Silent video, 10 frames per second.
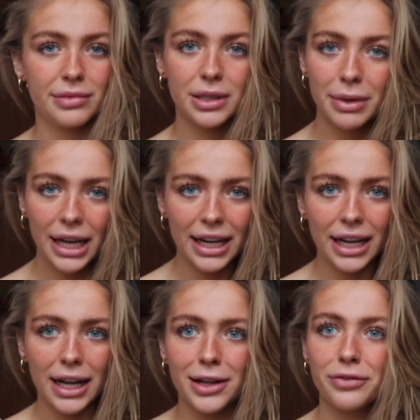the
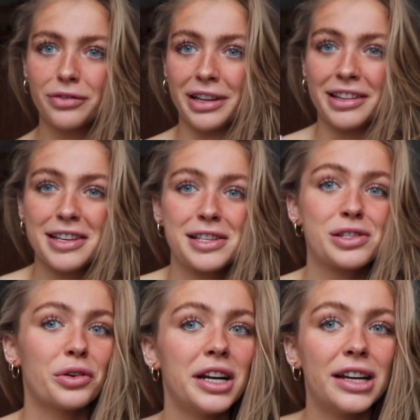beginning of the
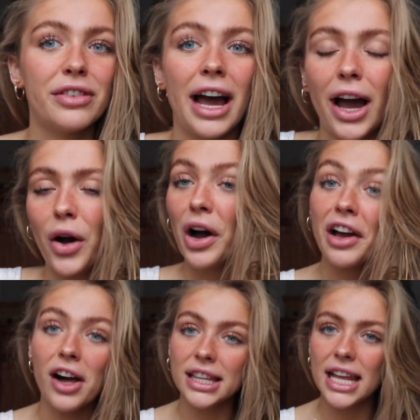story of how I got